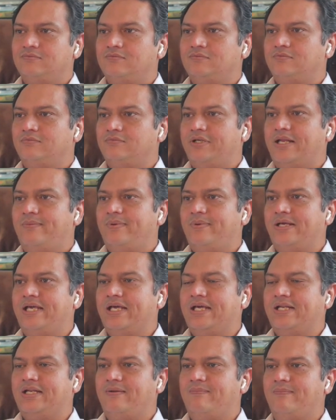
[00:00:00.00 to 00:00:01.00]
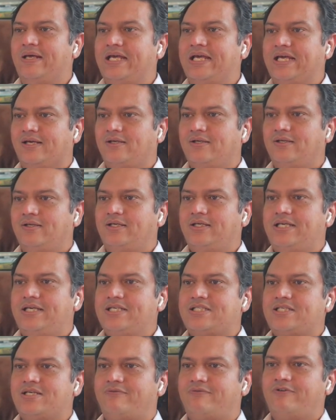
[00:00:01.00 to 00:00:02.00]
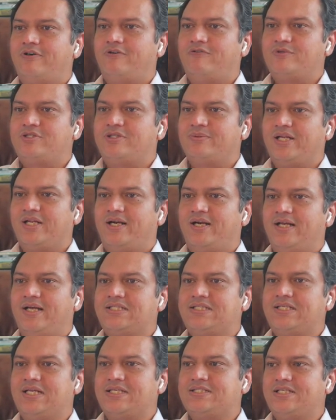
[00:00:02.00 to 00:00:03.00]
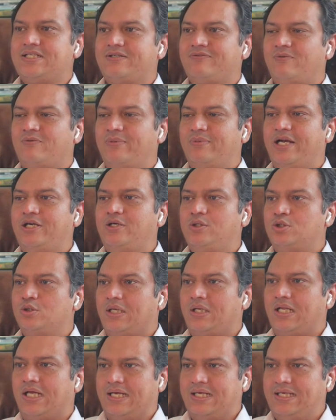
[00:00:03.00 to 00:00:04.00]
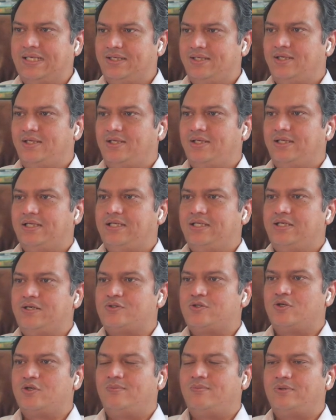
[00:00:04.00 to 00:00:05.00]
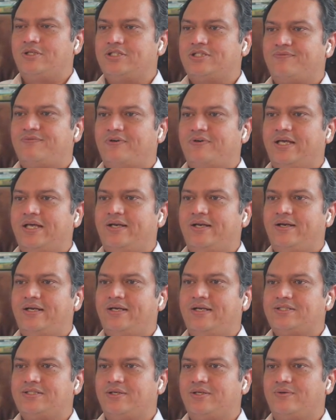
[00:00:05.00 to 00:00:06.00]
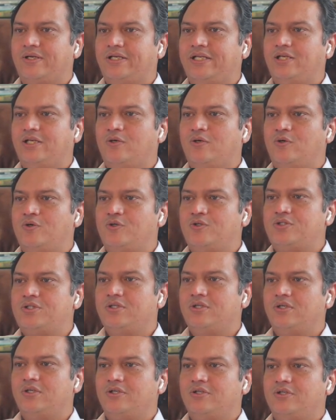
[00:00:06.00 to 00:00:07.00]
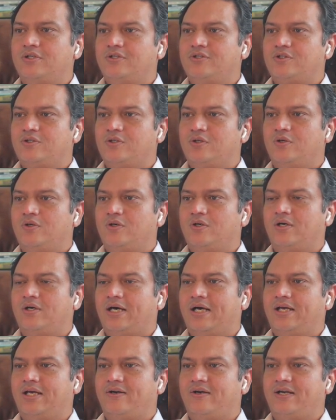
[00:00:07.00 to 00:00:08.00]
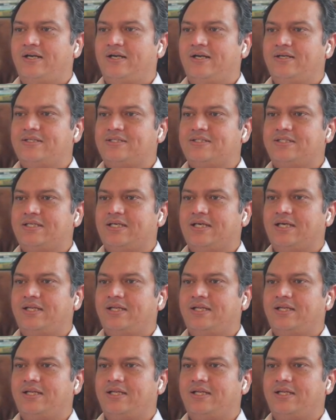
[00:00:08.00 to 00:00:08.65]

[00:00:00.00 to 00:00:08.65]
and began in May. He suffered from similar headaches last year from May to July, and he also complains of eye redness and runny nose. So eye redness and